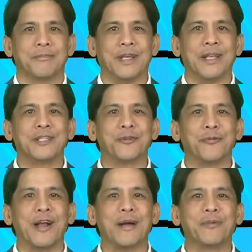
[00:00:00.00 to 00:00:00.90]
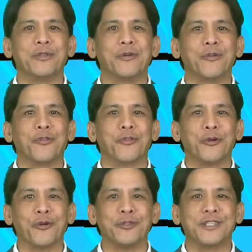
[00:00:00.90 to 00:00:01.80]
And that's a wrap on your
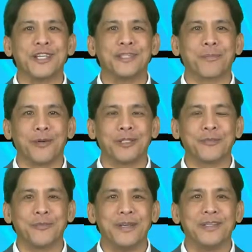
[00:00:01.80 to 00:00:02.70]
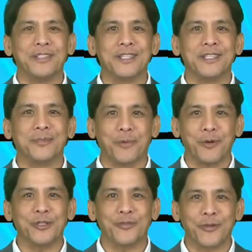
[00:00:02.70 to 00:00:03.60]
Thursday sports for PNC
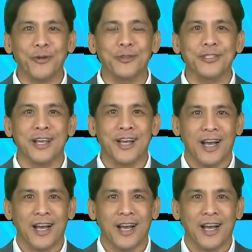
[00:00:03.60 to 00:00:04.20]
Sports First.